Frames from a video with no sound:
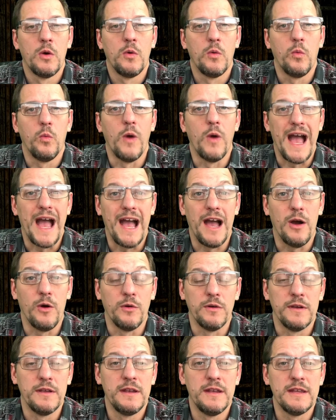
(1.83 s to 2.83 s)
Wow,
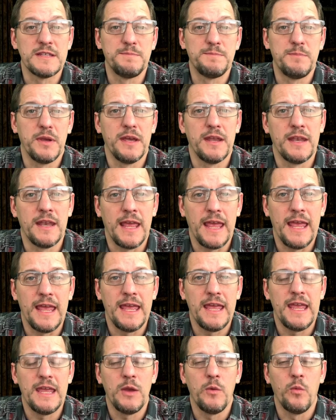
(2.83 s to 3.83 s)
it has been
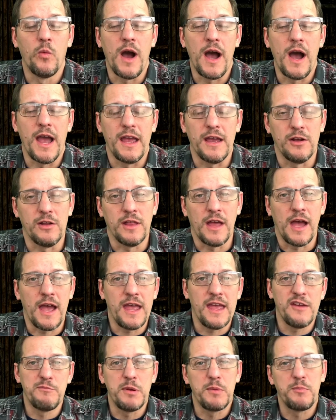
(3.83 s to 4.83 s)
a while. I
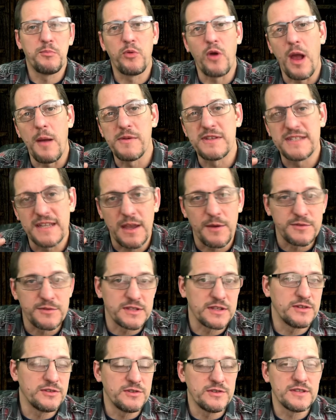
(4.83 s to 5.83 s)
have been promising I was
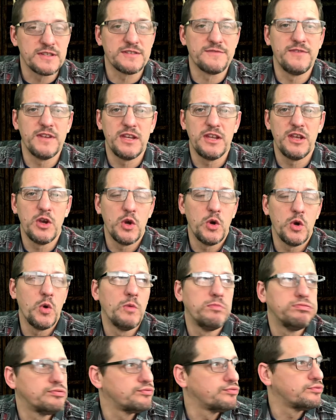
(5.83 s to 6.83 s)
going to do this video.
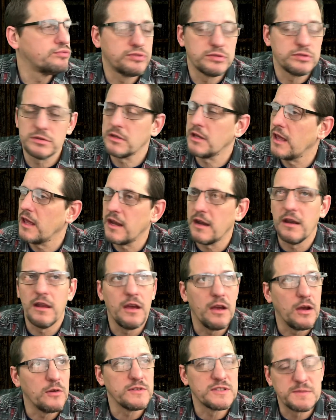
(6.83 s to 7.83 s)
I don't
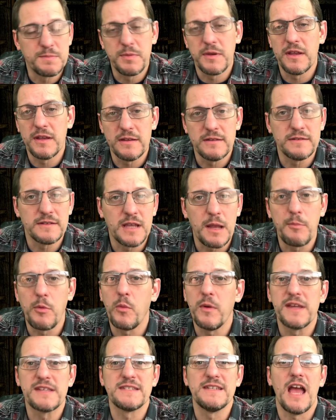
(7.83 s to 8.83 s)
know. It's been a couple
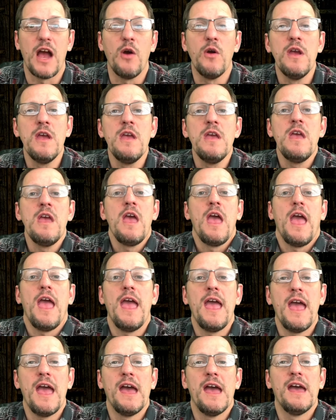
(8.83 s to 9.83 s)
weeks now.
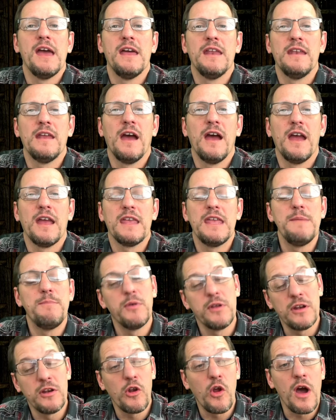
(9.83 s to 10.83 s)
And I keep
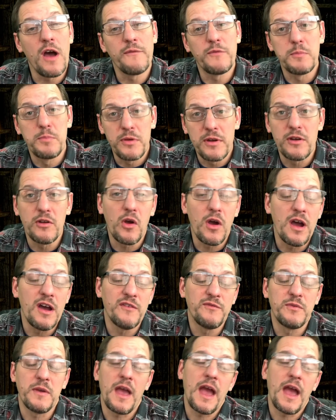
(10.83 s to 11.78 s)
putting it off and putting it off.